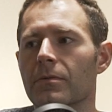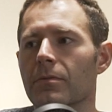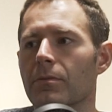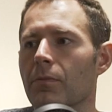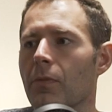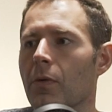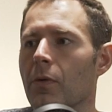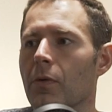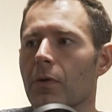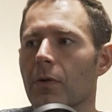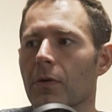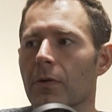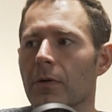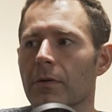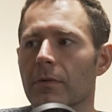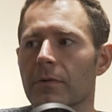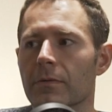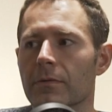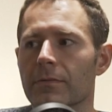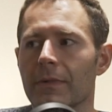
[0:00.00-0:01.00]

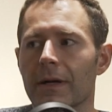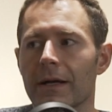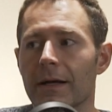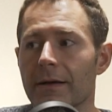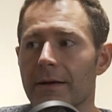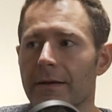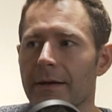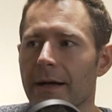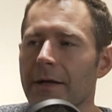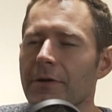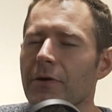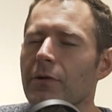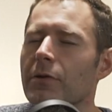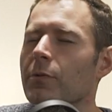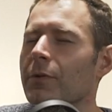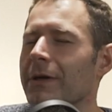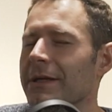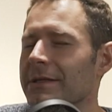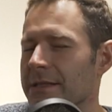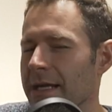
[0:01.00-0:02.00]
more, I don't know
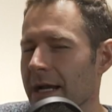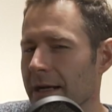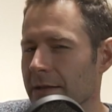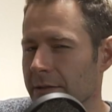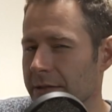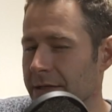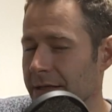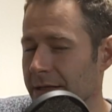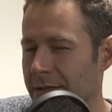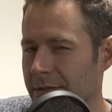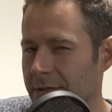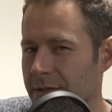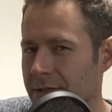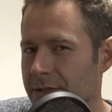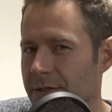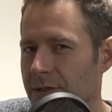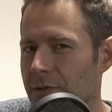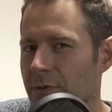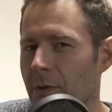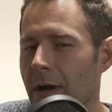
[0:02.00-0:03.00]
what exactly
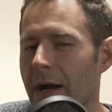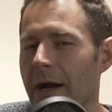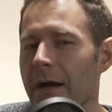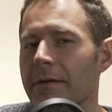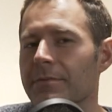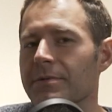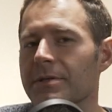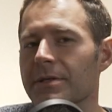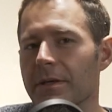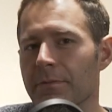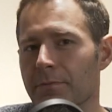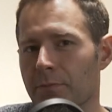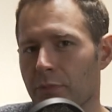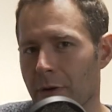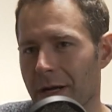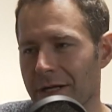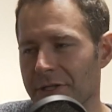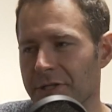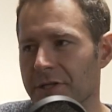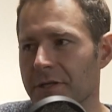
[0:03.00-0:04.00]
describes
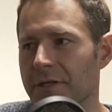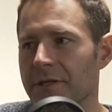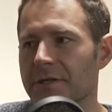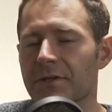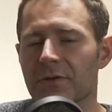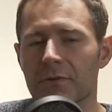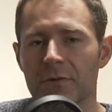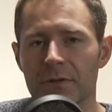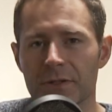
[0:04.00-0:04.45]
impressionist or